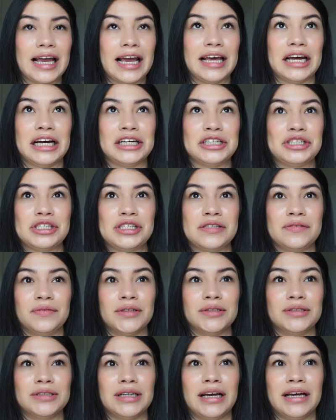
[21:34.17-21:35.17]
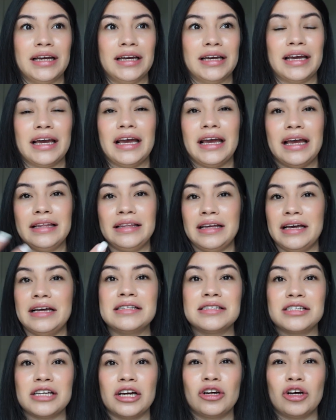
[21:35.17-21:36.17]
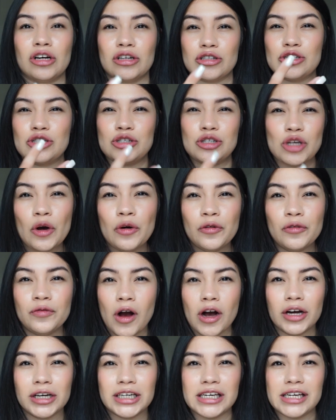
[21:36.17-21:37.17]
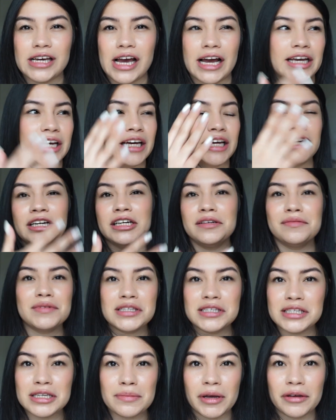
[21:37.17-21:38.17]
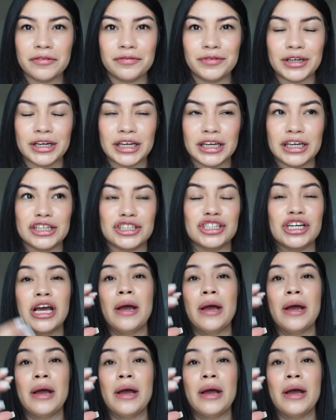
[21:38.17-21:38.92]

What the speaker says: and I just feel like the inside got so foggy I couldn't even see my footage.